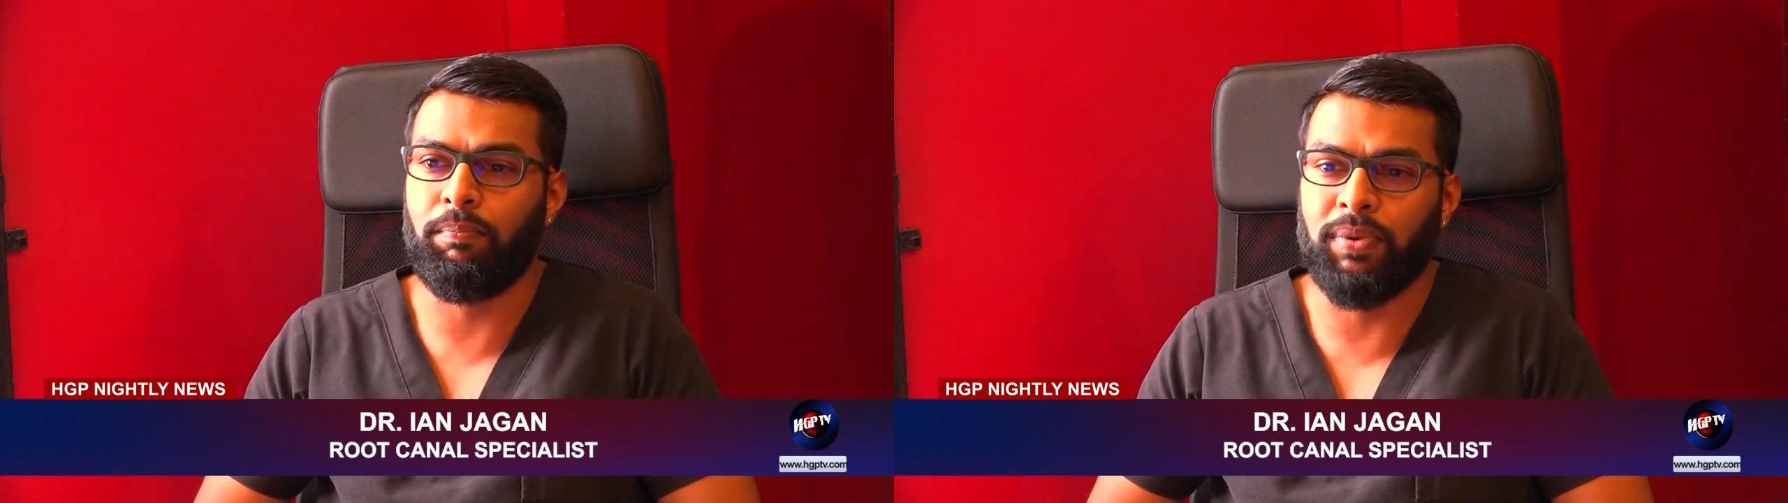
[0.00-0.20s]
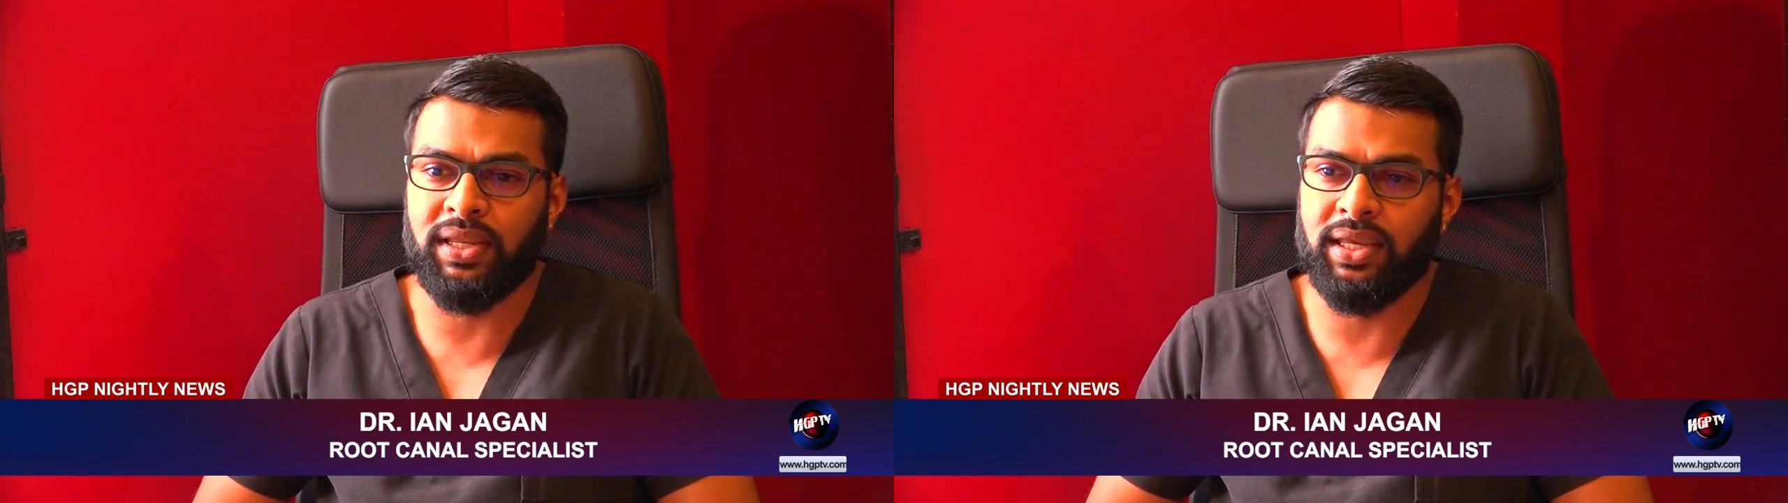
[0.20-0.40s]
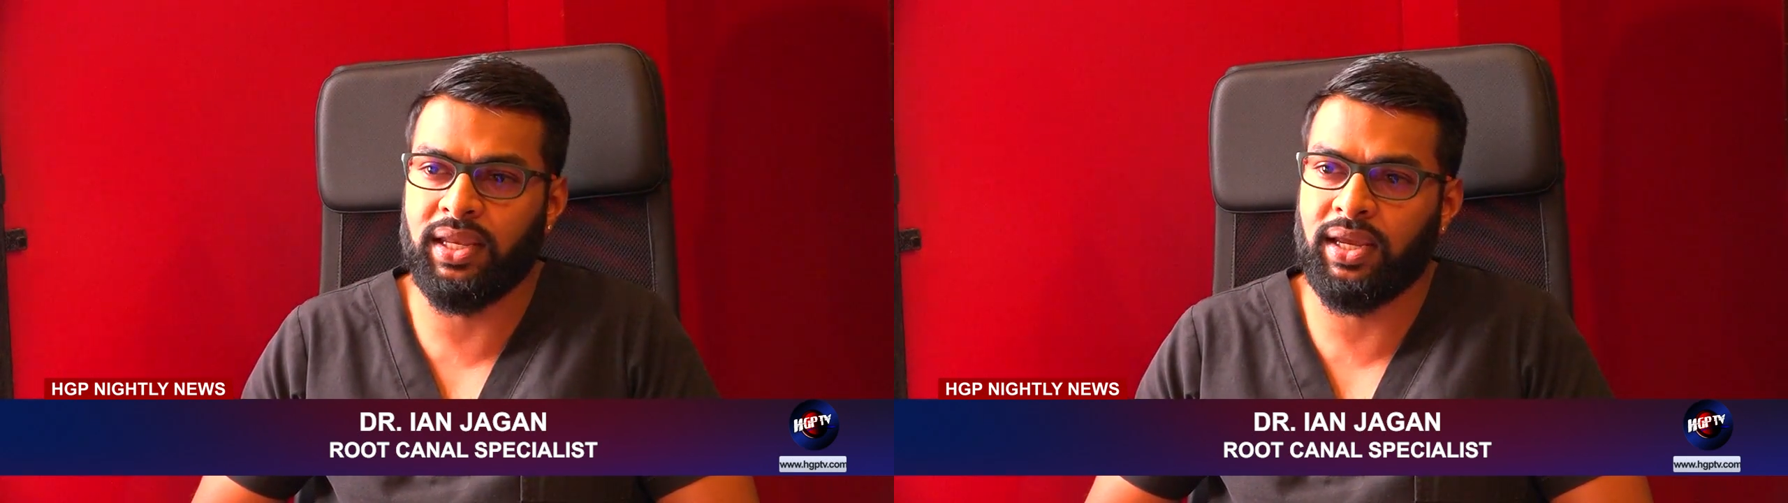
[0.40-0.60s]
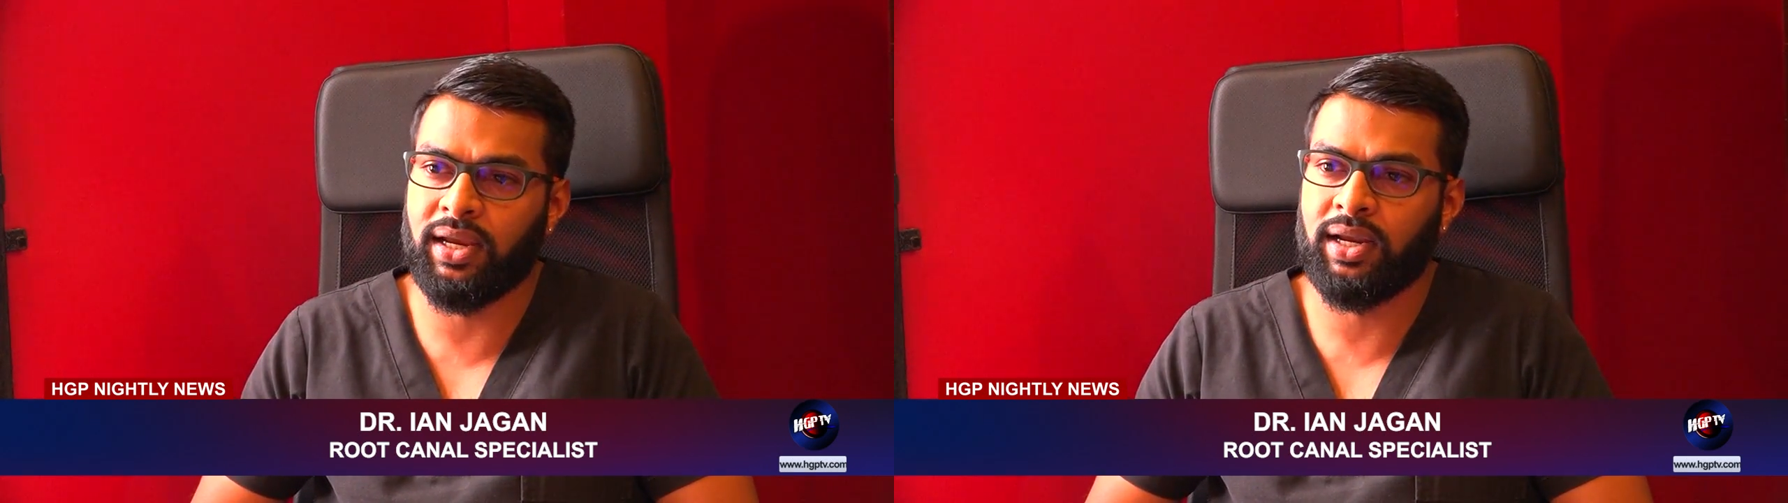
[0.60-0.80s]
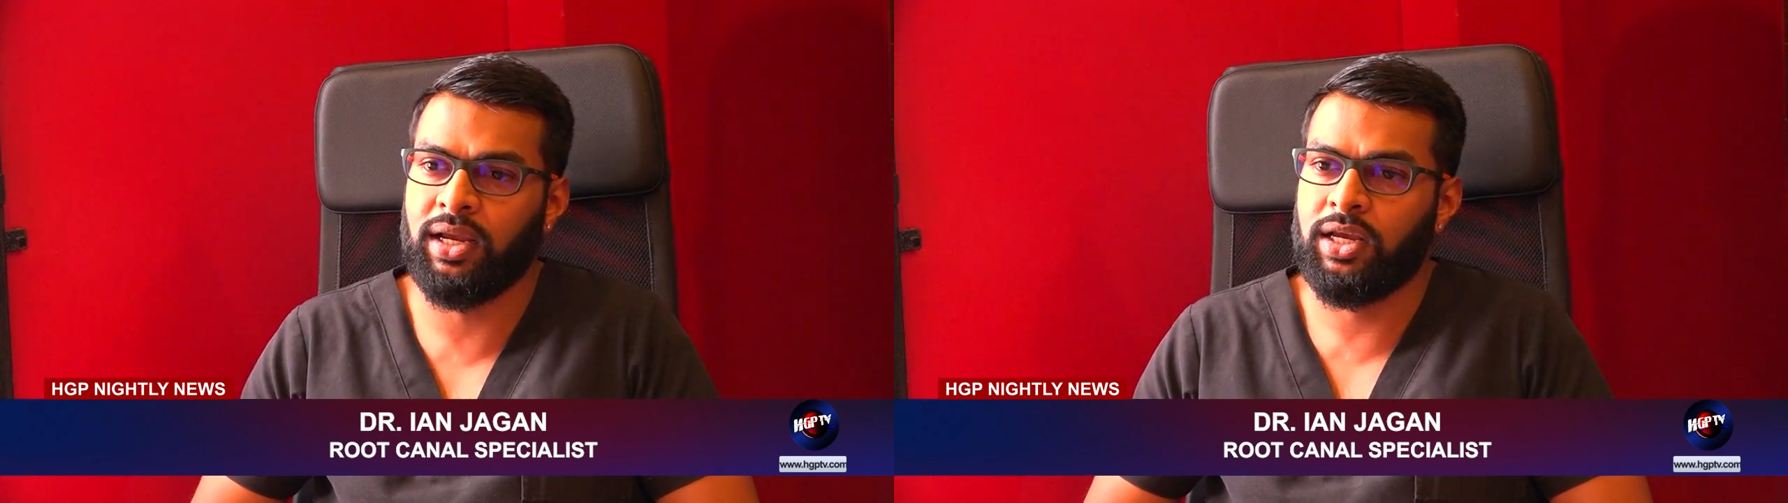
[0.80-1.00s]

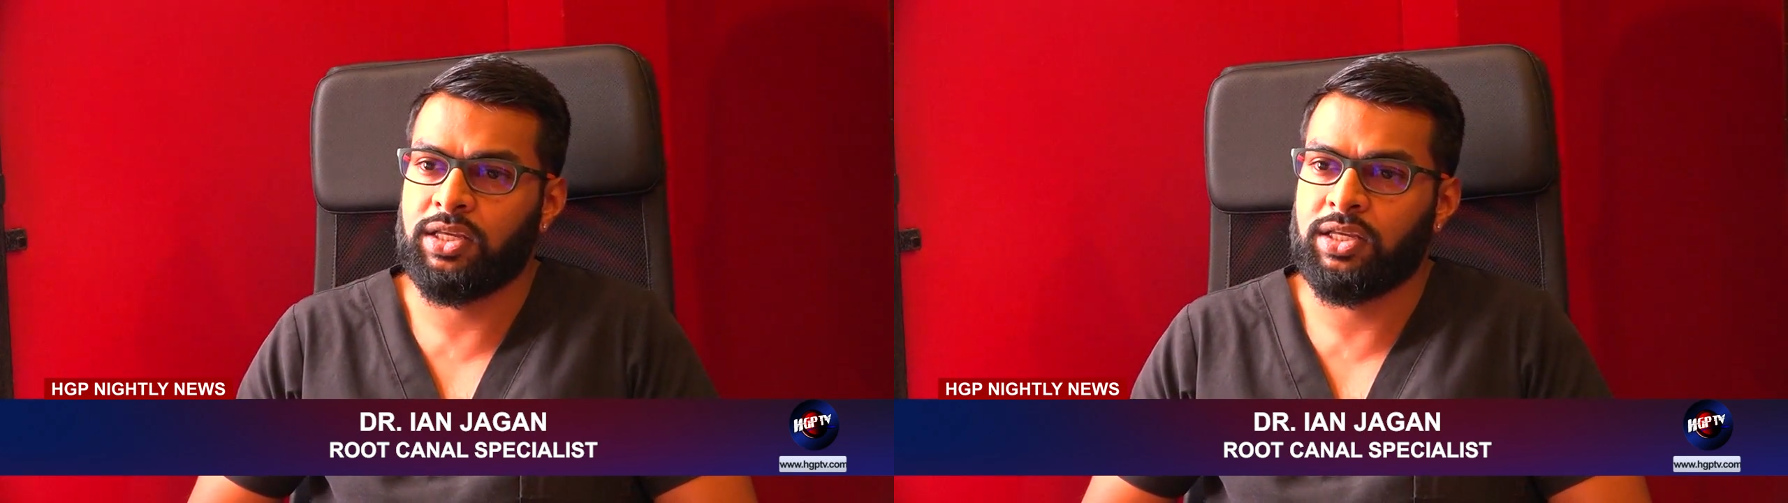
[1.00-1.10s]
bleeding.